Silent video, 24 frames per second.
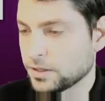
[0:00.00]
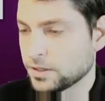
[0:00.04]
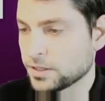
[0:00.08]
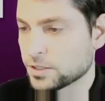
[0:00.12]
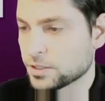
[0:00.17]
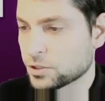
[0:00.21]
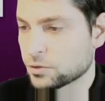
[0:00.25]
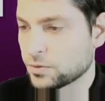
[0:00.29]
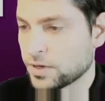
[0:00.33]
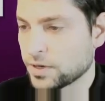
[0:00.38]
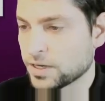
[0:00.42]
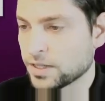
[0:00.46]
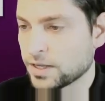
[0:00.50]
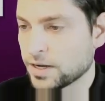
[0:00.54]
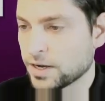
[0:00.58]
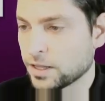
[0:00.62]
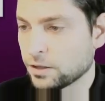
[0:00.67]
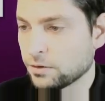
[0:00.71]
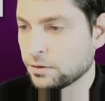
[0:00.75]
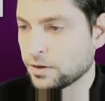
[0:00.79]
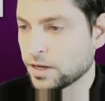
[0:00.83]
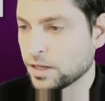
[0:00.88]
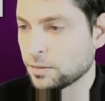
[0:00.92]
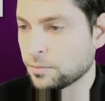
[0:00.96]
Let's try the
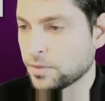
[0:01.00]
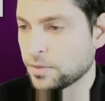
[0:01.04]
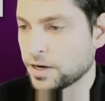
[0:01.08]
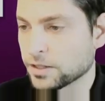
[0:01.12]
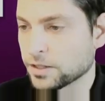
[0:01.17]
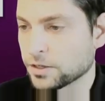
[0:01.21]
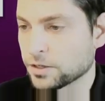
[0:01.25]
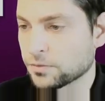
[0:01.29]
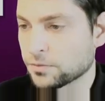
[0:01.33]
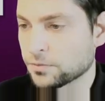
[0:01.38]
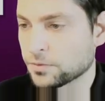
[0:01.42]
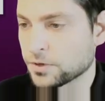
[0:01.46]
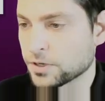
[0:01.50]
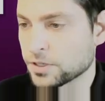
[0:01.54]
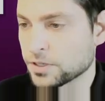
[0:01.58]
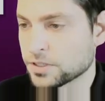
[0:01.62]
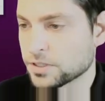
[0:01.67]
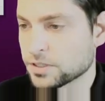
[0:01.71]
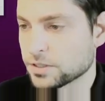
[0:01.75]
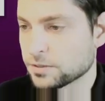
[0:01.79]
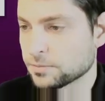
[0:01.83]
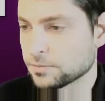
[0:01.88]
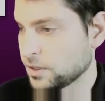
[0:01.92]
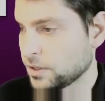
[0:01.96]
lolMiner
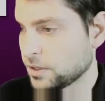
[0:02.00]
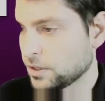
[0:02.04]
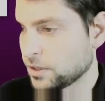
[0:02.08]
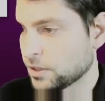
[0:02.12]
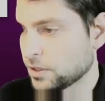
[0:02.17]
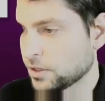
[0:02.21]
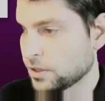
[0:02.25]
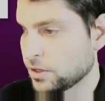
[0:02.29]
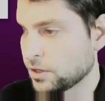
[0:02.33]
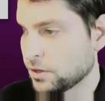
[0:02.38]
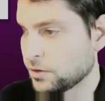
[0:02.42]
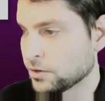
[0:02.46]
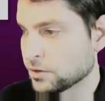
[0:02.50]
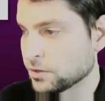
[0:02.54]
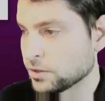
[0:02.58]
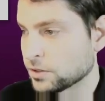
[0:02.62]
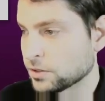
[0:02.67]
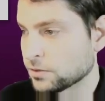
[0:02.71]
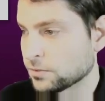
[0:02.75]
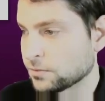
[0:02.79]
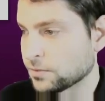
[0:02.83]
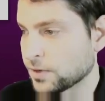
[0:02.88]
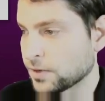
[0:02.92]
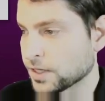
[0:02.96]
first. Here you
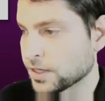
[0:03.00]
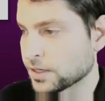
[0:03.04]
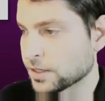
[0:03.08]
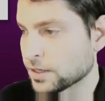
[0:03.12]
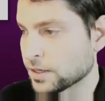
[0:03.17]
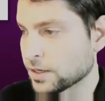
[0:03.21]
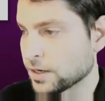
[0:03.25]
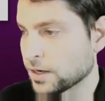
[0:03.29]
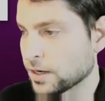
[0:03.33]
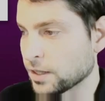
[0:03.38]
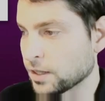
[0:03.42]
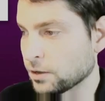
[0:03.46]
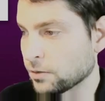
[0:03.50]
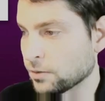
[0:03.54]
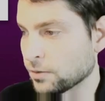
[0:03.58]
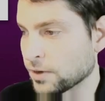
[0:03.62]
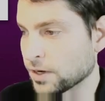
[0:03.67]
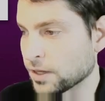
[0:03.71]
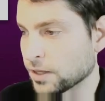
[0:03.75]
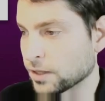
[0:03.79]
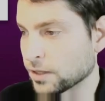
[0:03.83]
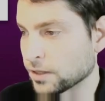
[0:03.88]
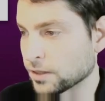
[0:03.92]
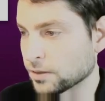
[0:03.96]
need to find the
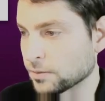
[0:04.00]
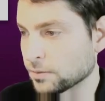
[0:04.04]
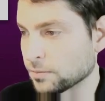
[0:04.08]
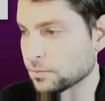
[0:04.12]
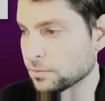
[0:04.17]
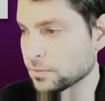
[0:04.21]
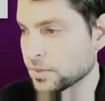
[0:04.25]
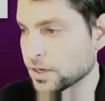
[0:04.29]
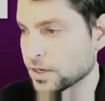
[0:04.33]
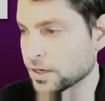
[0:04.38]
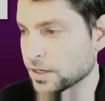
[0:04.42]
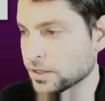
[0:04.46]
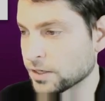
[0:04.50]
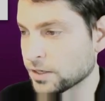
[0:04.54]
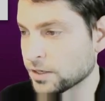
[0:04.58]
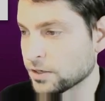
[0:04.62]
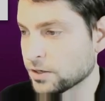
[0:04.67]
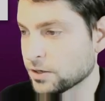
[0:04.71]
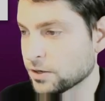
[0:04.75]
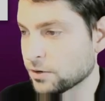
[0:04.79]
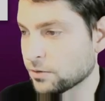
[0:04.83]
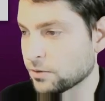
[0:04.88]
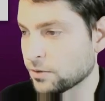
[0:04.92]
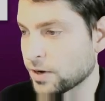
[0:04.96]
LOL
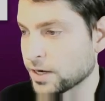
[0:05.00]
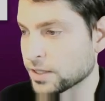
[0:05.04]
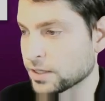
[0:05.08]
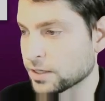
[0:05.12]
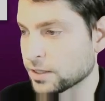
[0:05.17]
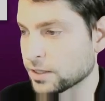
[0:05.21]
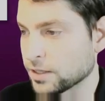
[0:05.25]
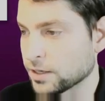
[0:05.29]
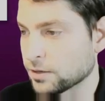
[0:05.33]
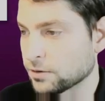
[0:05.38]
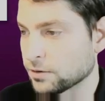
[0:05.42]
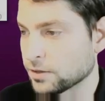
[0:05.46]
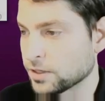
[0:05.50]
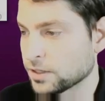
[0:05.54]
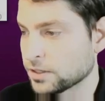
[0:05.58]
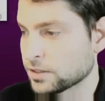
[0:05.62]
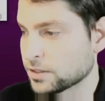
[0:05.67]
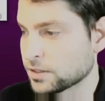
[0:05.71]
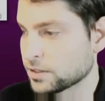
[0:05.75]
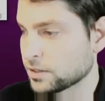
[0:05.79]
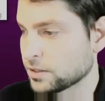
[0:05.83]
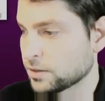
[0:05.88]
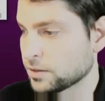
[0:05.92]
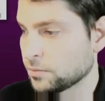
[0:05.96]
miner, right click on
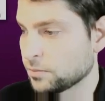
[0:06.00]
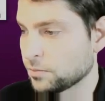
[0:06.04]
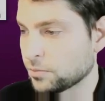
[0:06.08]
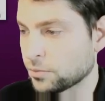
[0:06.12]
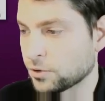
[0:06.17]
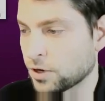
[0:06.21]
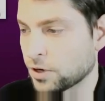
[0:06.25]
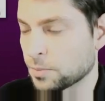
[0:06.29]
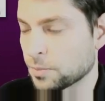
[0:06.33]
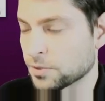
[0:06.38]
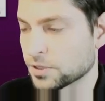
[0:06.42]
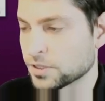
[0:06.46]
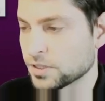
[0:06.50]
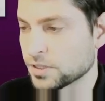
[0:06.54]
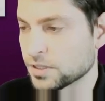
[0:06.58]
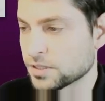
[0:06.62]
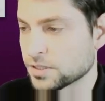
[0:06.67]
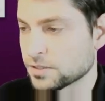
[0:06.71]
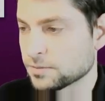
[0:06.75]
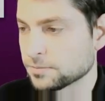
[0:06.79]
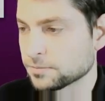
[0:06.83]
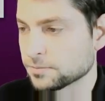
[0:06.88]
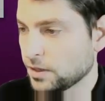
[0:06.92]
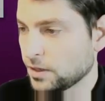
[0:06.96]
it,
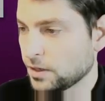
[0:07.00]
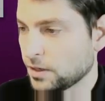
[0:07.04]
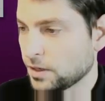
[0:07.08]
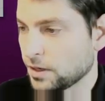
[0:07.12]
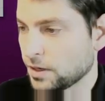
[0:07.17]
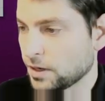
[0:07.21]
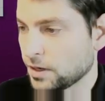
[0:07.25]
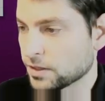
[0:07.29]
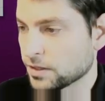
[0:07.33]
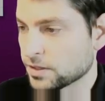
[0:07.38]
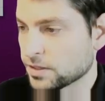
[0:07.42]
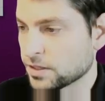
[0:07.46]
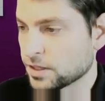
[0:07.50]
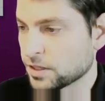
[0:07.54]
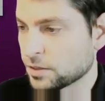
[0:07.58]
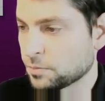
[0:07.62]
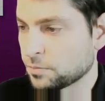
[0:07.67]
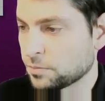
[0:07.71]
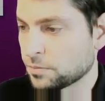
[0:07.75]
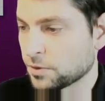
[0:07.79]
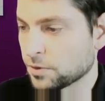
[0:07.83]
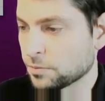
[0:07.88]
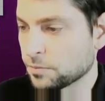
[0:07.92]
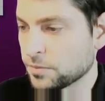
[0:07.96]
properties, and
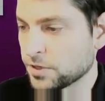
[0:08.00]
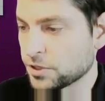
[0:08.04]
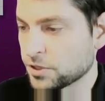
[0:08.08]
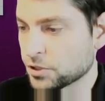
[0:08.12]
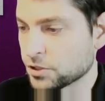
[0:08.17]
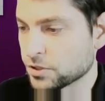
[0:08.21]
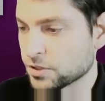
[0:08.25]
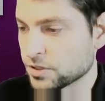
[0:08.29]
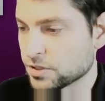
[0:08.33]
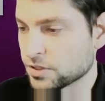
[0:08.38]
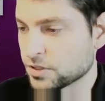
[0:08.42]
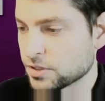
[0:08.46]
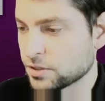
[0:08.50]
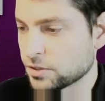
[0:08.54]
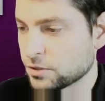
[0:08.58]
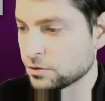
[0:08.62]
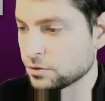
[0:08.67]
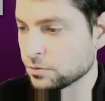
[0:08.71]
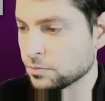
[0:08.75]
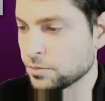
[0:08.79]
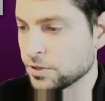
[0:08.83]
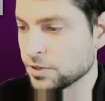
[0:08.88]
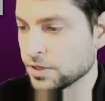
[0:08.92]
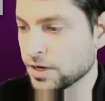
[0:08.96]
set permissions
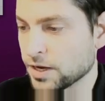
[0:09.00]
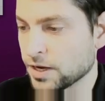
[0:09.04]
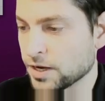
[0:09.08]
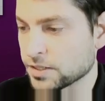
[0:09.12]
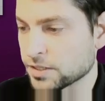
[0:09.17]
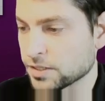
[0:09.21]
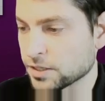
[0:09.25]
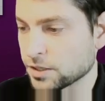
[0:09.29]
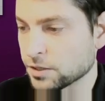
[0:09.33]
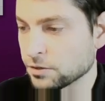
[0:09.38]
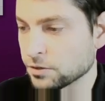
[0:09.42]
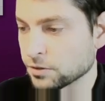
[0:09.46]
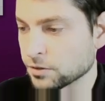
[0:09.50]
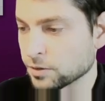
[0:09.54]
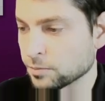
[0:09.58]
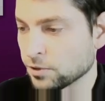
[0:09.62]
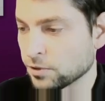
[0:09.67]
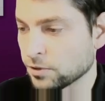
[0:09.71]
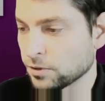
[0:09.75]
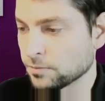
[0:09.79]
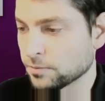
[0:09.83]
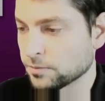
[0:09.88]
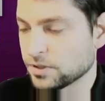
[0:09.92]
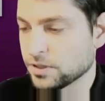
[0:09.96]
to be
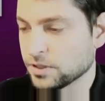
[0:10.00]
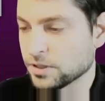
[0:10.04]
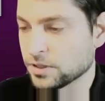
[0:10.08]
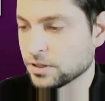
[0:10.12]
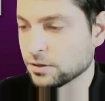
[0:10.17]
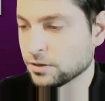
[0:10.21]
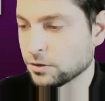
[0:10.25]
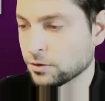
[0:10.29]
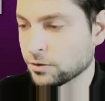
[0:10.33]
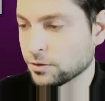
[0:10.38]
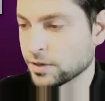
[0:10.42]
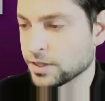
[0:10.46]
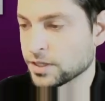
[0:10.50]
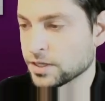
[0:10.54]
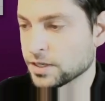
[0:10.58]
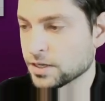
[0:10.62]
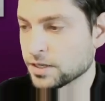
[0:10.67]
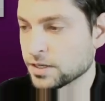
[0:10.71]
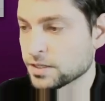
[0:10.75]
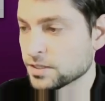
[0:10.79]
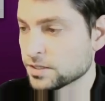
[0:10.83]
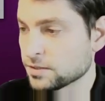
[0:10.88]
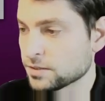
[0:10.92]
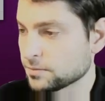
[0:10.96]
executable. It
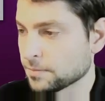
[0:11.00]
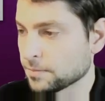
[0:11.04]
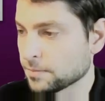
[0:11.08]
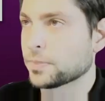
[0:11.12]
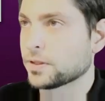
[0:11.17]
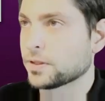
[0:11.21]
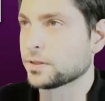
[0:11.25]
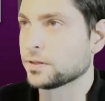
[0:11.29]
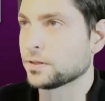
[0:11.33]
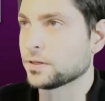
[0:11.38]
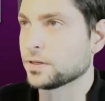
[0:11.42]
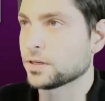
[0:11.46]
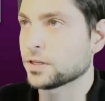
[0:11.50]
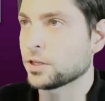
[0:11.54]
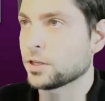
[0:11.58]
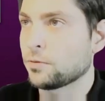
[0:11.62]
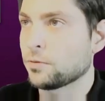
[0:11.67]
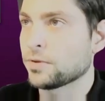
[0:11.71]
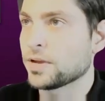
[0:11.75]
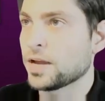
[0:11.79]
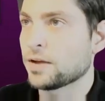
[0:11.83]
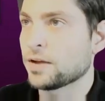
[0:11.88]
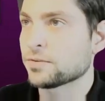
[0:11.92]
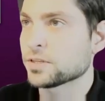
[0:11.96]
already is. And
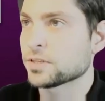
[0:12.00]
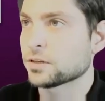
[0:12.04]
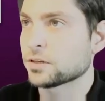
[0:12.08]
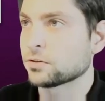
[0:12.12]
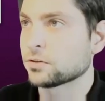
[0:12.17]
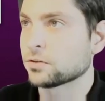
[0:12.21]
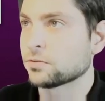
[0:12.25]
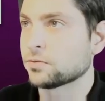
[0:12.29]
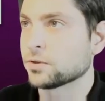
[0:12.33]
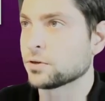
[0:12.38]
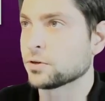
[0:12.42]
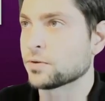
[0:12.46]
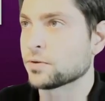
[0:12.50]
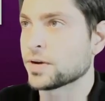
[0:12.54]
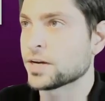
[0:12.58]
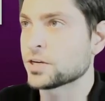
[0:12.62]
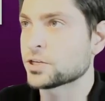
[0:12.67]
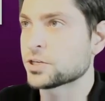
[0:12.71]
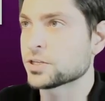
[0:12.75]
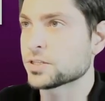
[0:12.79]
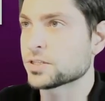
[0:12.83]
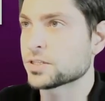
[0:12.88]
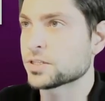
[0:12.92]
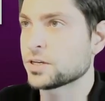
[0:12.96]
now we have some
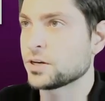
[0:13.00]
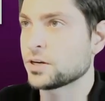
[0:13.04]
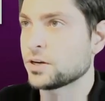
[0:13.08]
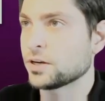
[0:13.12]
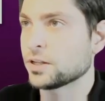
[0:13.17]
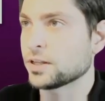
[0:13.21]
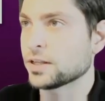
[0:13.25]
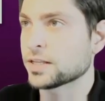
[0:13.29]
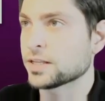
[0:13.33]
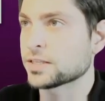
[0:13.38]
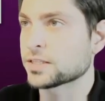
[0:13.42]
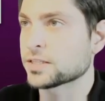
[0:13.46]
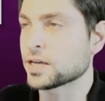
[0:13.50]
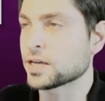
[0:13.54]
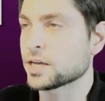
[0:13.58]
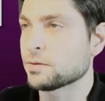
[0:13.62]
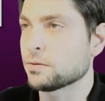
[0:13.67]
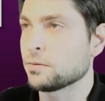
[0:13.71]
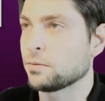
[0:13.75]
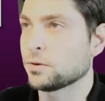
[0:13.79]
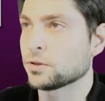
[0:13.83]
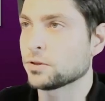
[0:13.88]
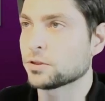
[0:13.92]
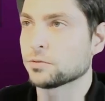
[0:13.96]
configurations here. Let's
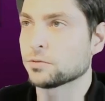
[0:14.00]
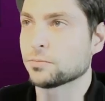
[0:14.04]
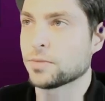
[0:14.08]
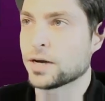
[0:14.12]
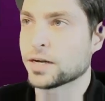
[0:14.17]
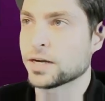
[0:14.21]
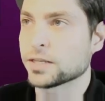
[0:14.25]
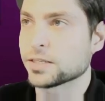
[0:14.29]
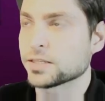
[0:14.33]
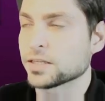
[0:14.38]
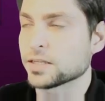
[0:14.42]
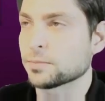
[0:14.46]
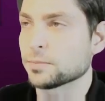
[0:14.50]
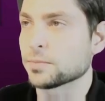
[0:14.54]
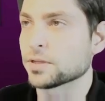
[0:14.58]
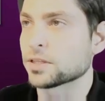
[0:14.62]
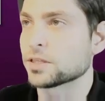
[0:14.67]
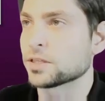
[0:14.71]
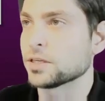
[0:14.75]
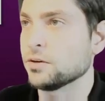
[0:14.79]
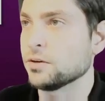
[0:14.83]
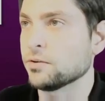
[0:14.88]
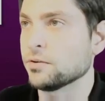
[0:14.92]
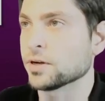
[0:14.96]
we want to mine some
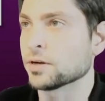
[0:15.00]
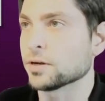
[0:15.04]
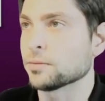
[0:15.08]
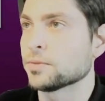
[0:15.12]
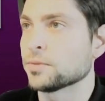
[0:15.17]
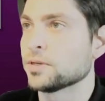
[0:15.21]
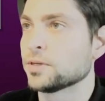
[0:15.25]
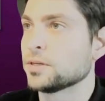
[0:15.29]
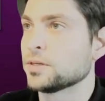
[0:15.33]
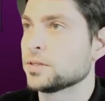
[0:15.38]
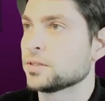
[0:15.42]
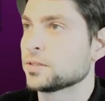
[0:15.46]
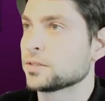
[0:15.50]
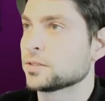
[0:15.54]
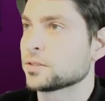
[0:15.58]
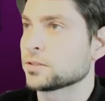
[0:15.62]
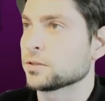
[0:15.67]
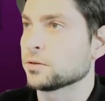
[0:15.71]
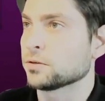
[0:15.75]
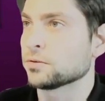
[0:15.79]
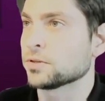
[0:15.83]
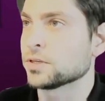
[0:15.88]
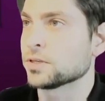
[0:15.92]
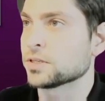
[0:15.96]
Ethereum.
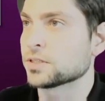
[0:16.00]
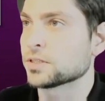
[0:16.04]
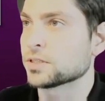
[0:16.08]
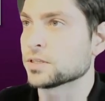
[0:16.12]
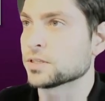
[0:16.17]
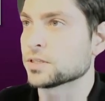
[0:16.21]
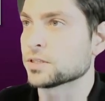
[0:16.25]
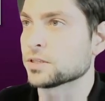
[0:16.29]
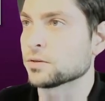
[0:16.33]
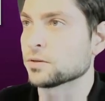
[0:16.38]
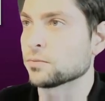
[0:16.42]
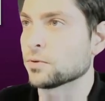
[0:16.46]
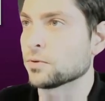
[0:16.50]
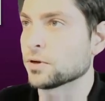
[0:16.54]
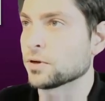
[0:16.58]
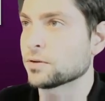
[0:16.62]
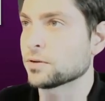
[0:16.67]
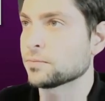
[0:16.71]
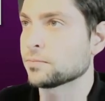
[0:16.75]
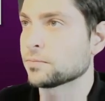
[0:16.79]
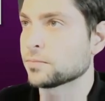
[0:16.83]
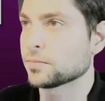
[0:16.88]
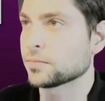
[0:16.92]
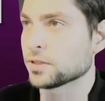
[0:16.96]
So this is the
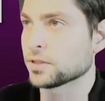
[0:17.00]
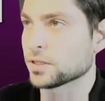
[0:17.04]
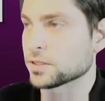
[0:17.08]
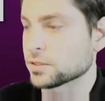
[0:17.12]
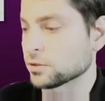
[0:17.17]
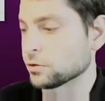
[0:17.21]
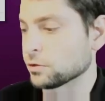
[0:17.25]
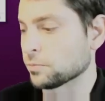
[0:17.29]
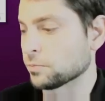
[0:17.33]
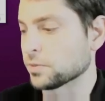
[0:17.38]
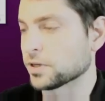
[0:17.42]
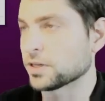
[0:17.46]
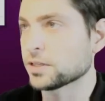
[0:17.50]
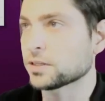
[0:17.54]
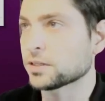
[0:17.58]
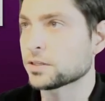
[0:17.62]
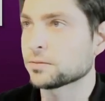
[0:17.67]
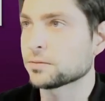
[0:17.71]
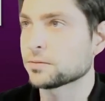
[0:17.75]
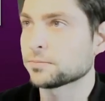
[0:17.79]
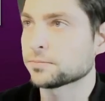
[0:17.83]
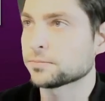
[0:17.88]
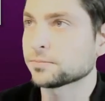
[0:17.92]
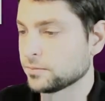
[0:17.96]
one. Let's open
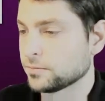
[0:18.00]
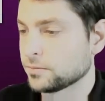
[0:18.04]
it.